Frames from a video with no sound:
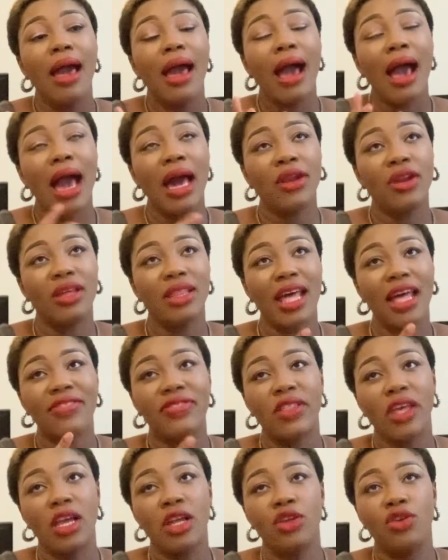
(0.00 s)
Another
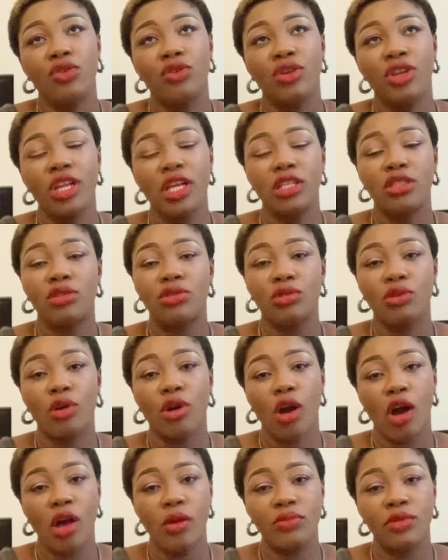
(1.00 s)
thing you need to
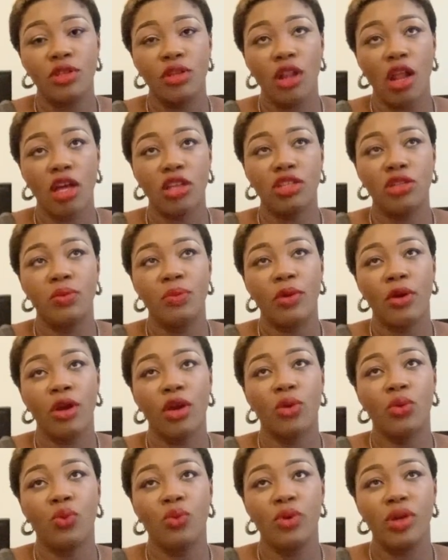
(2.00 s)
come to
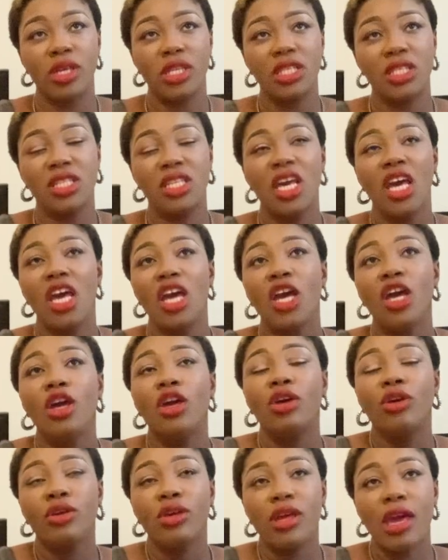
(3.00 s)
Luxembourg with.
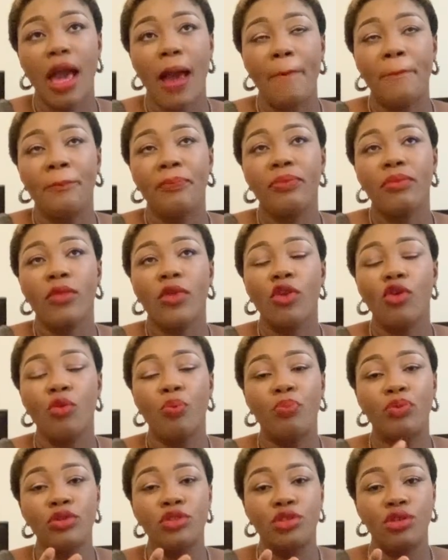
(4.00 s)
Yeah, you
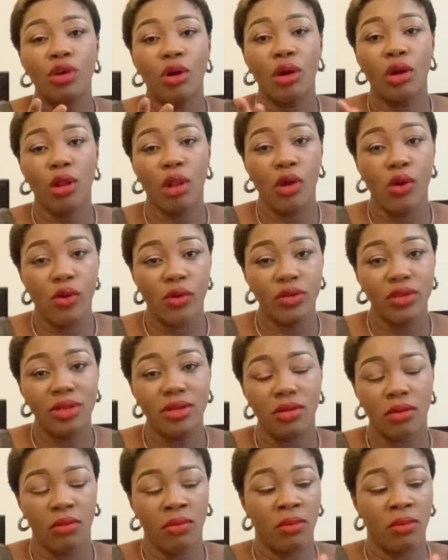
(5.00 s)
put your clothes,